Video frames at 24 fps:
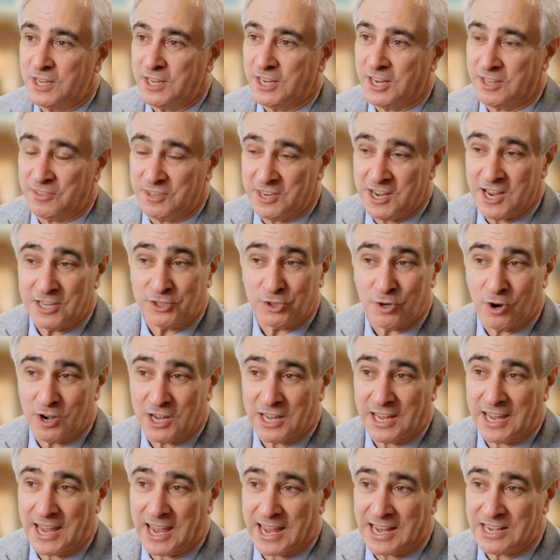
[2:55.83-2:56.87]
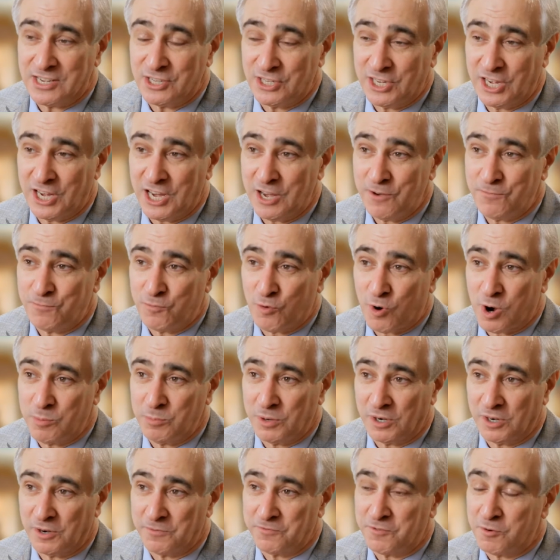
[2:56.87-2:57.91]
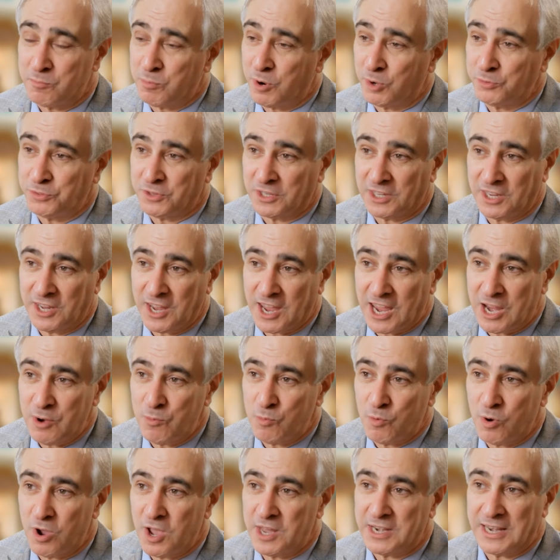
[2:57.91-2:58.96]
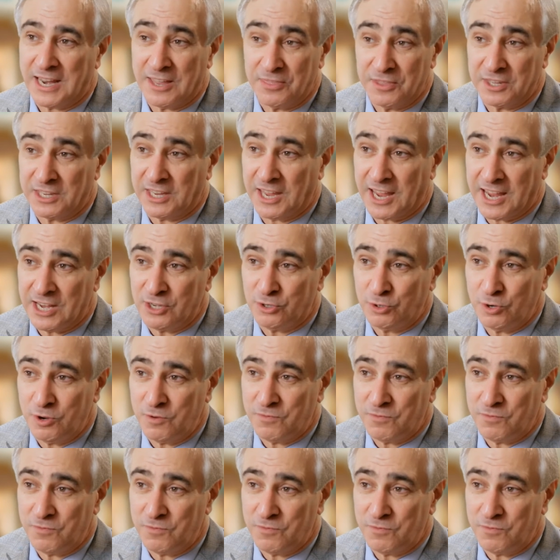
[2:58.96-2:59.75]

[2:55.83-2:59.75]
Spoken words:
in the SRKT formula for both the K1 and the K2